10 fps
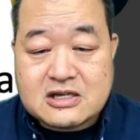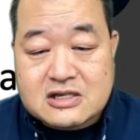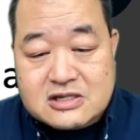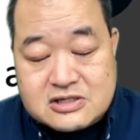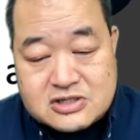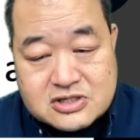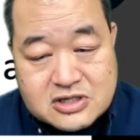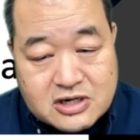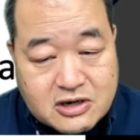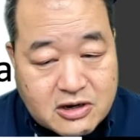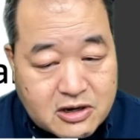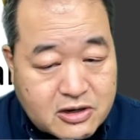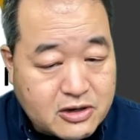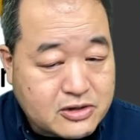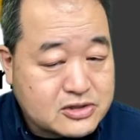is
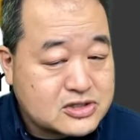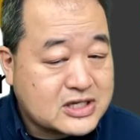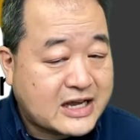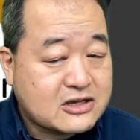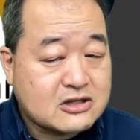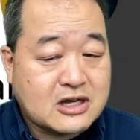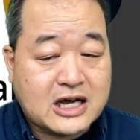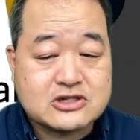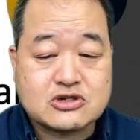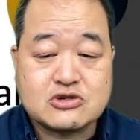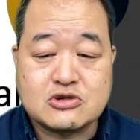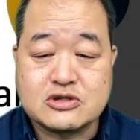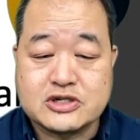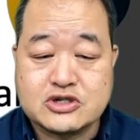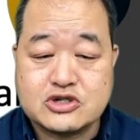there psychological
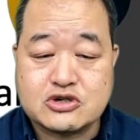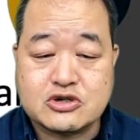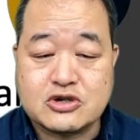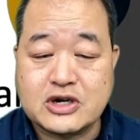literature